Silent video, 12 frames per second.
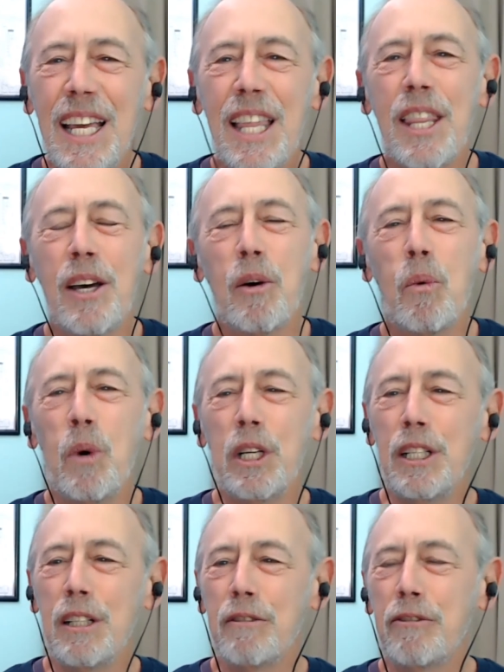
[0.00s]
the
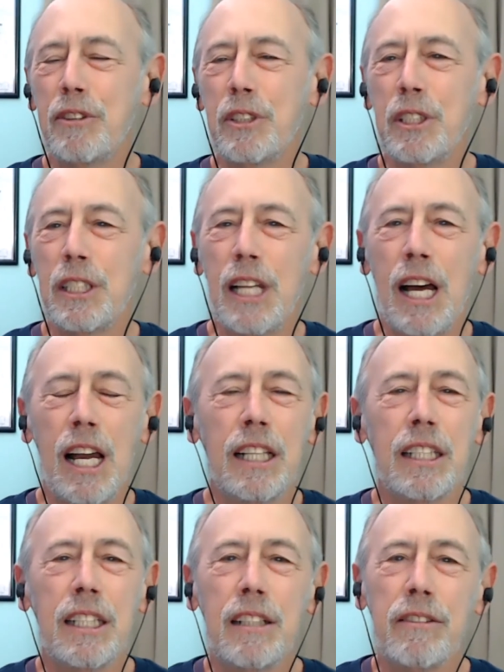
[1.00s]
wonderful
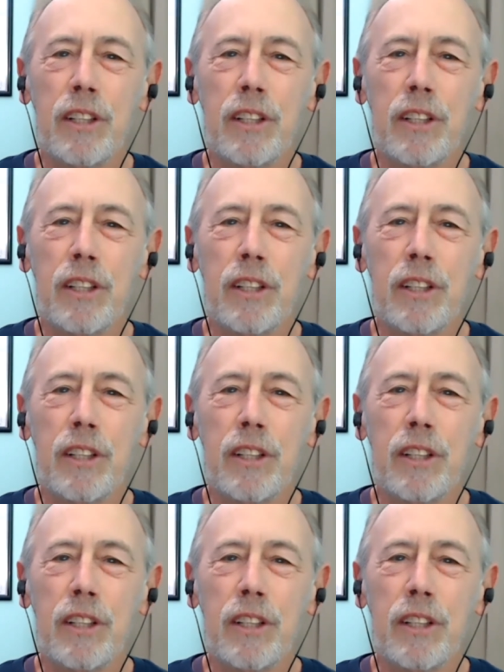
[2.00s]
island of